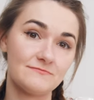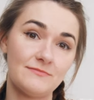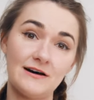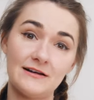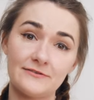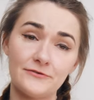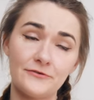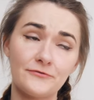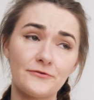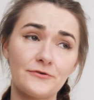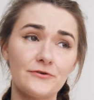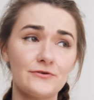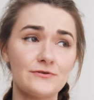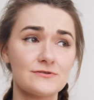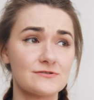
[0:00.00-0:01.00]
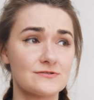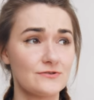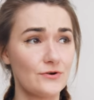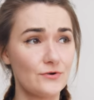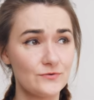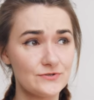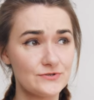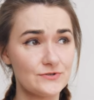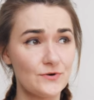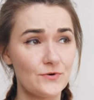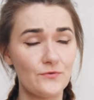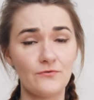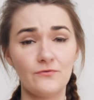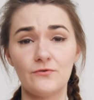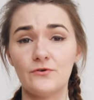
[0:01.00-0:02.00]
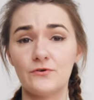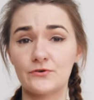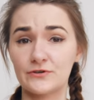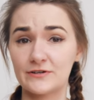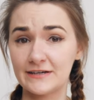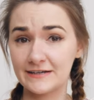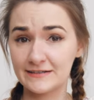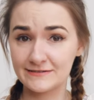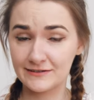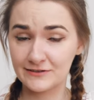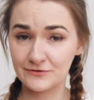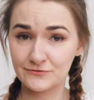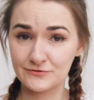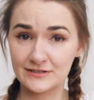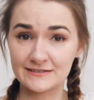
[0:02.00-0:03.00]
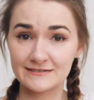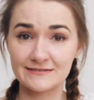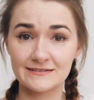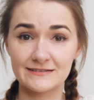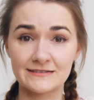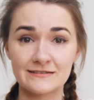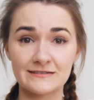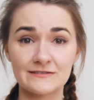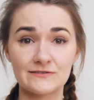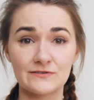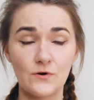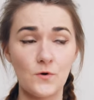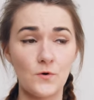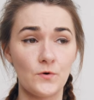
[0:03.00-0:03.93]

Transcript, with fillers: but of course also for cake decoratings